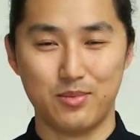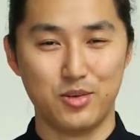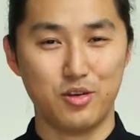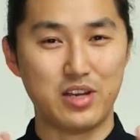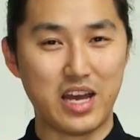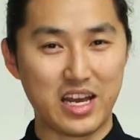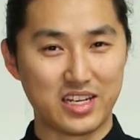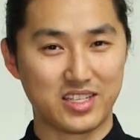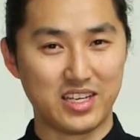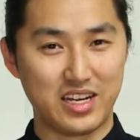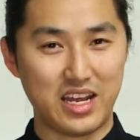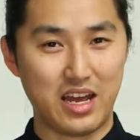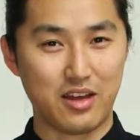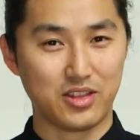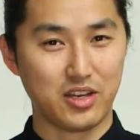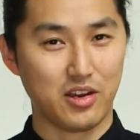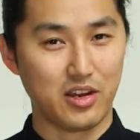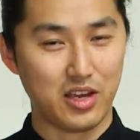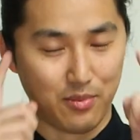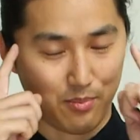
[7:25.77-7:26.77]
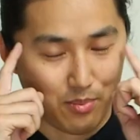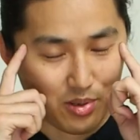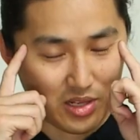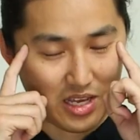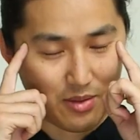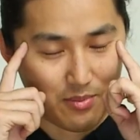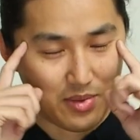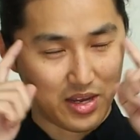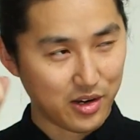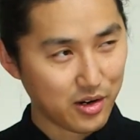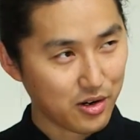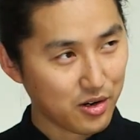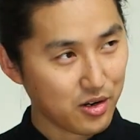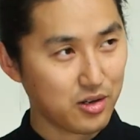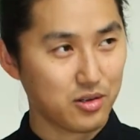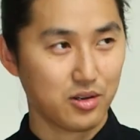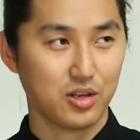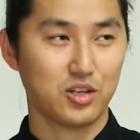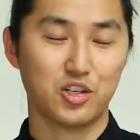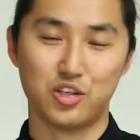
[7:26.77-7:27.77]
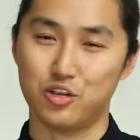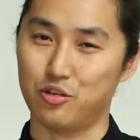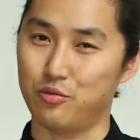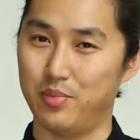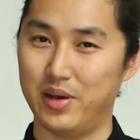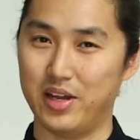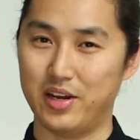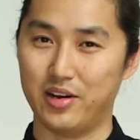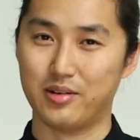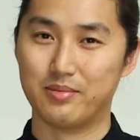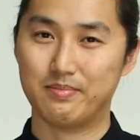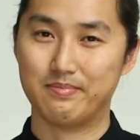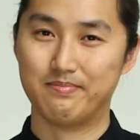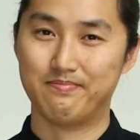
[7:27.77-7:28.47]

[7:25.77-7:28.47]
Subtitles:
you guys get out there and plan better, shoot better.